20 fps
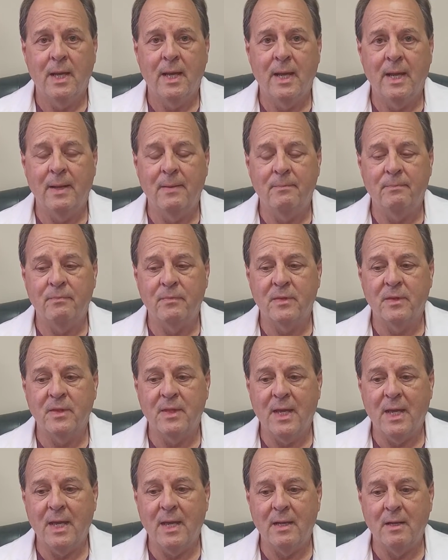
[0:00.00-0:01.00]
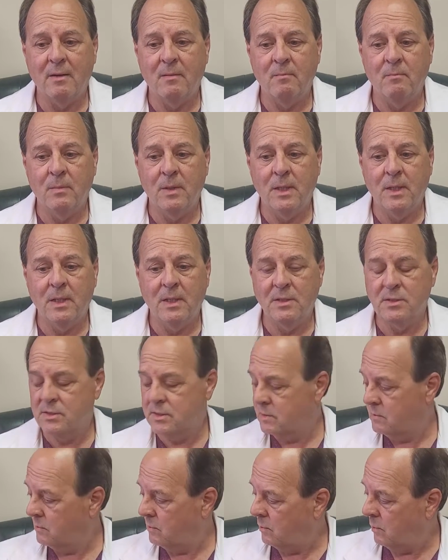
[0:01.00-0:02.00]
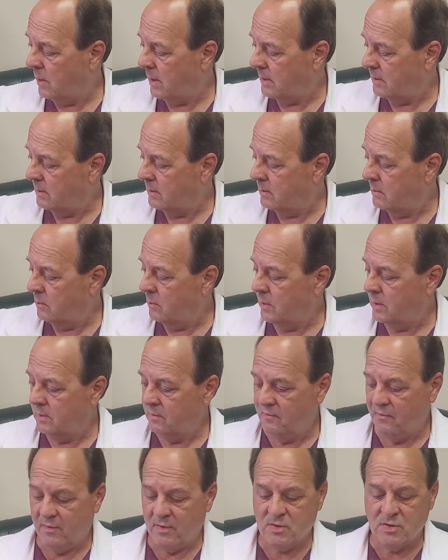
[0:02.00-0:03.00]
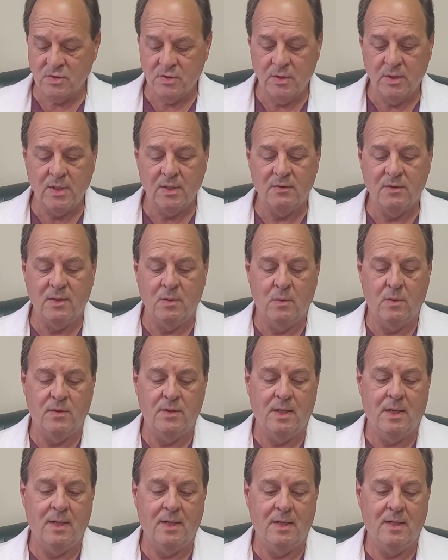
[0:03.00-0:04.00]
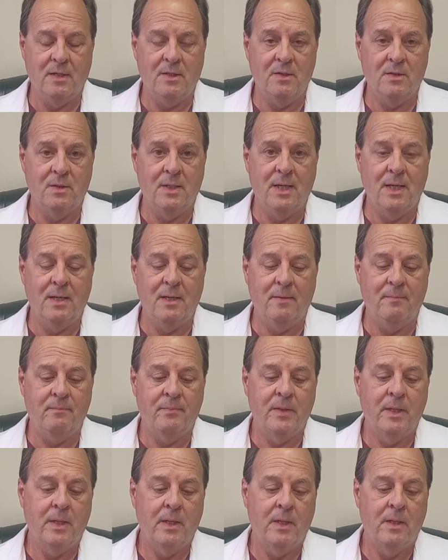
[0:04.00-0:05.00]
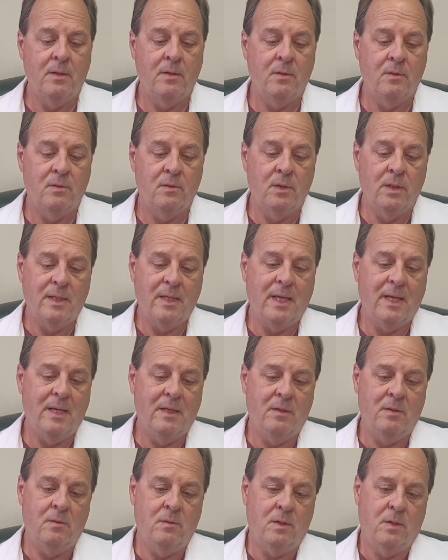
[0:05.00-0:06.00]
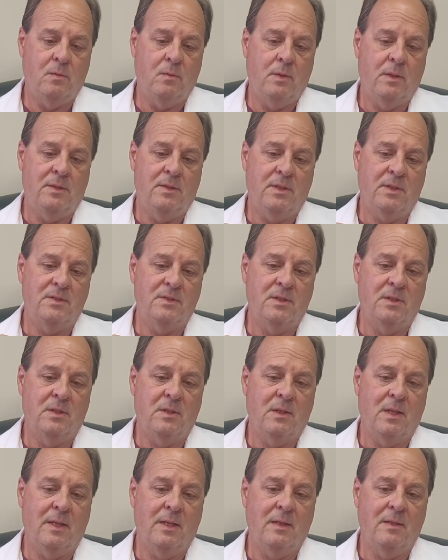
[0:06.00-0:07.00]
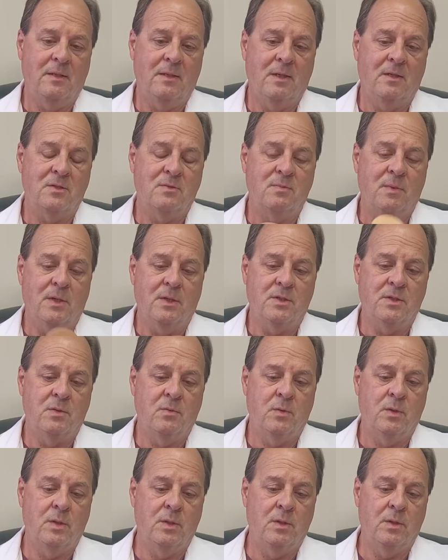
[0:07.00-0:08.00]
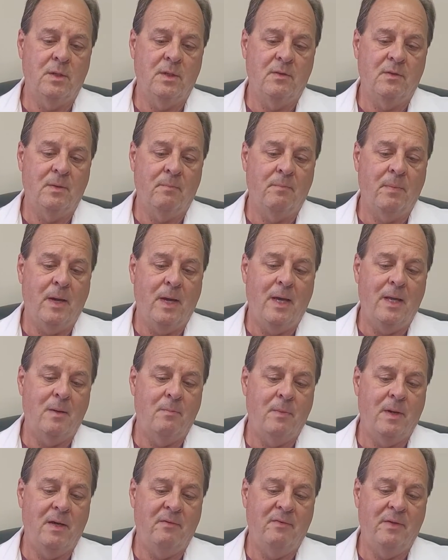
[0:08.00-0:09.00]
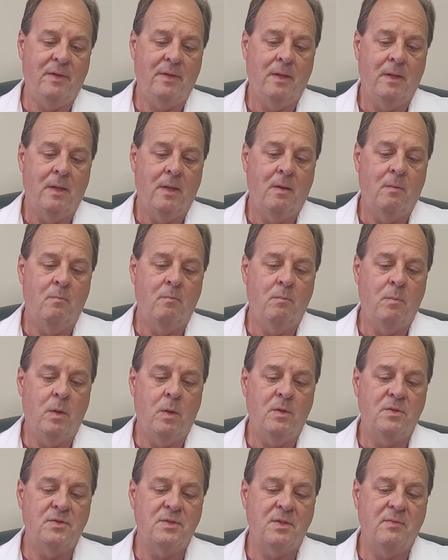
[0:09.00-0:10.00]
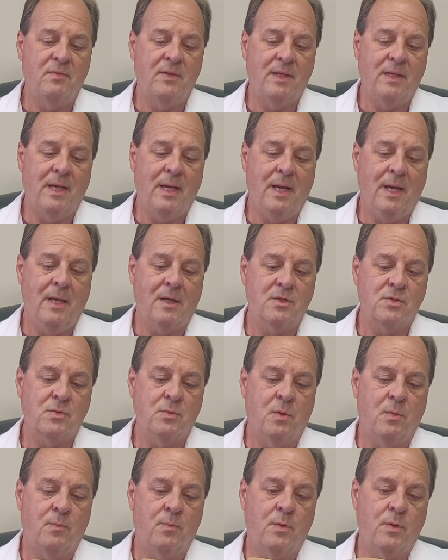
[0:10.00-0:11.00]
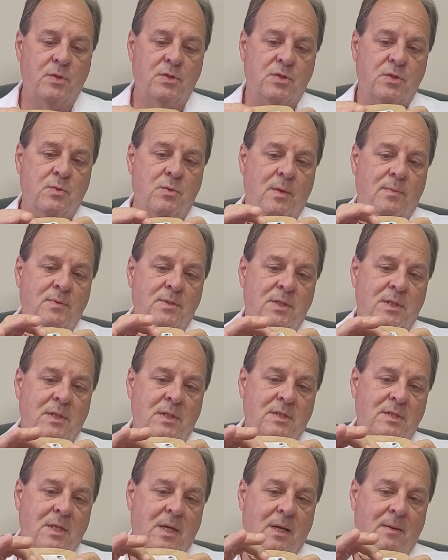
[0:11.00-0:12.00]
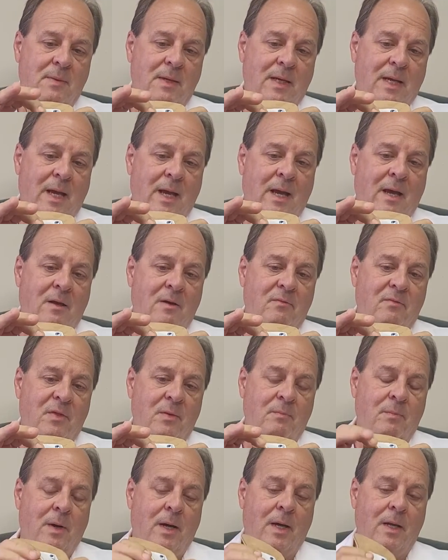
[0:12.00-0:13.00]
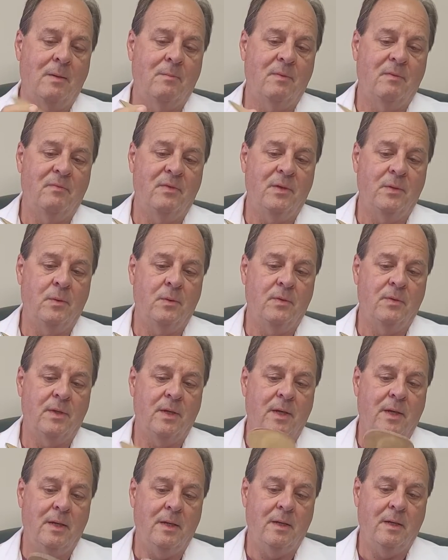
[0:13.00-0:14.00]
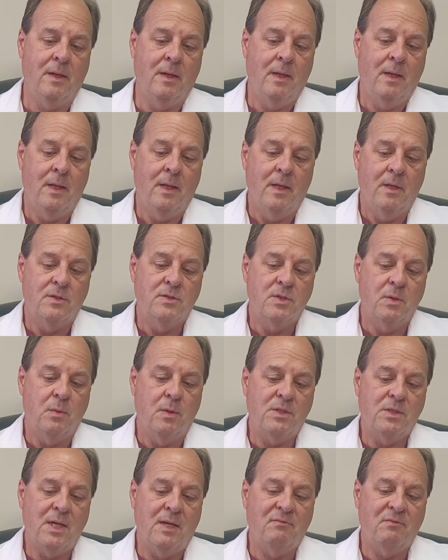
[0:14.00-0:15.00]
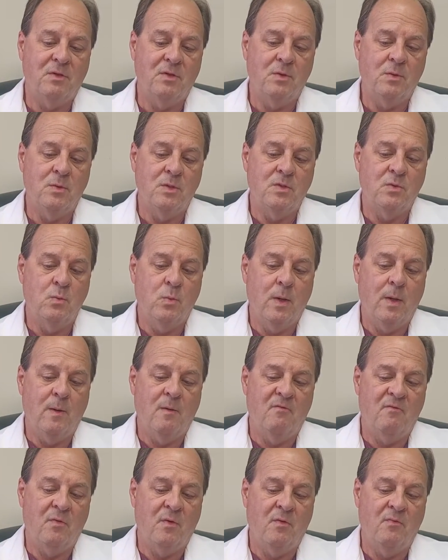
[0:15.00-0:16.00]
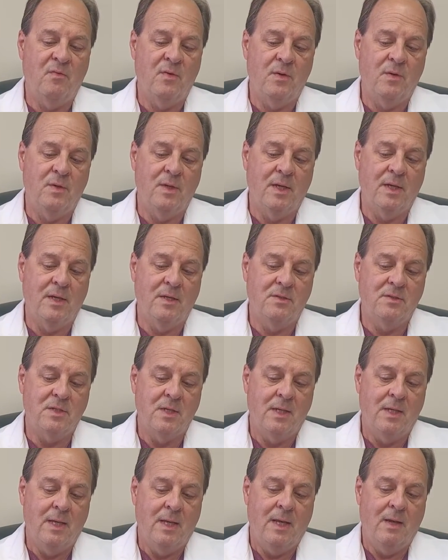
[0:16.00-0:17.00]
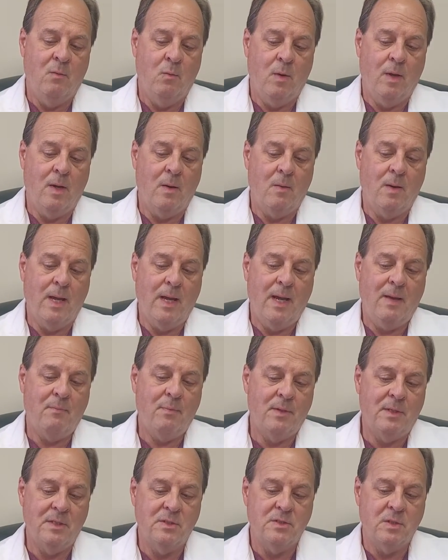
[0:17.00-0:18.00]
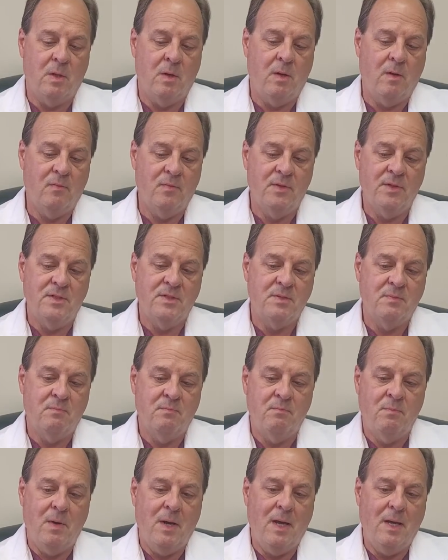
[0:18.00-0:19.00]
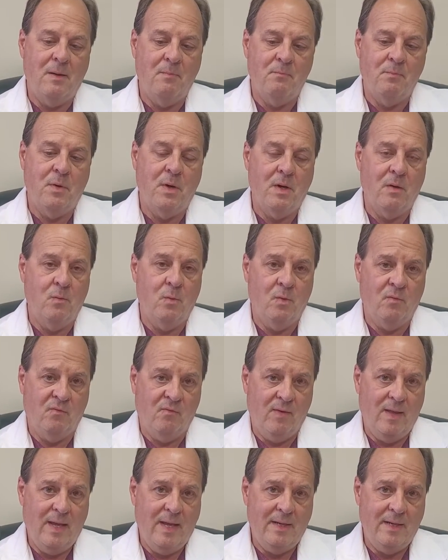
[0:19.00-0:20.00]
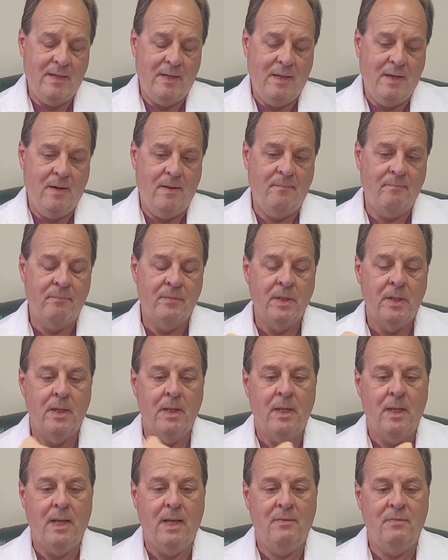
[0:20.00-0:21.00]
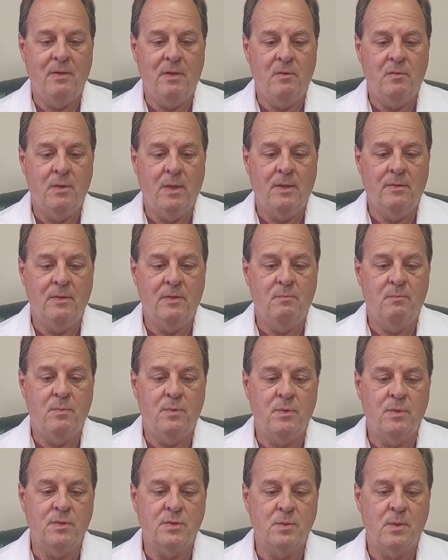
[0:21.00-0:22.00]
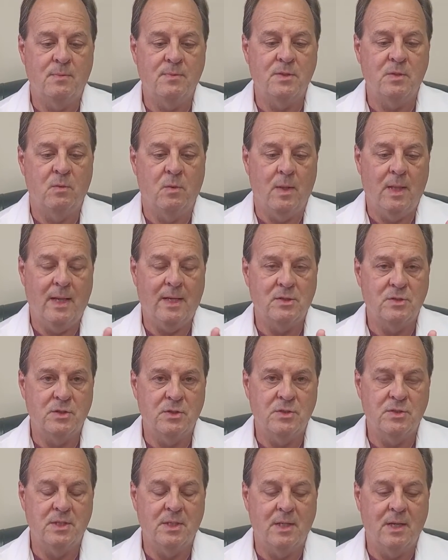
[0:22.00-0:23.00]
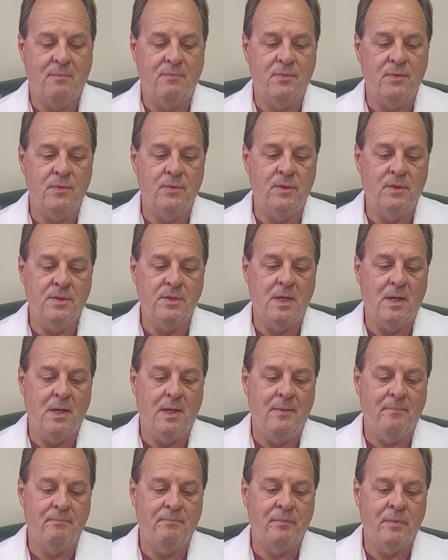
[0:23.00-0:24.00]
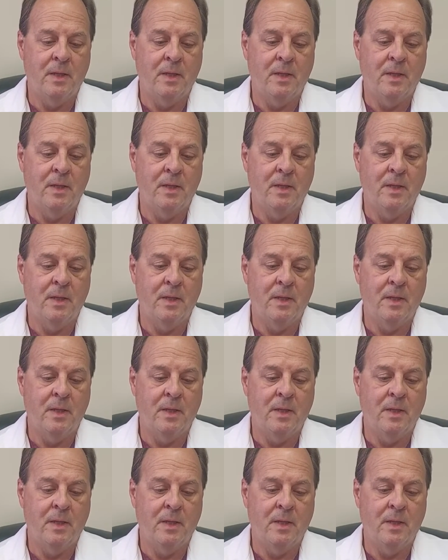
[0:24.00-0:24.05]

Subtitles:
And that means when you first look at the orthotic and you get it, you'll look at it and you'll go, well, it doesn't look like it does much. And when you look at the bottom of it, most of the actual prescription is coming out of the bottom of the orthotic. So what you have to do is wear it for a few days, and what will happen is all this bottom part will flatten out, and the prescription will actually stick up through the top.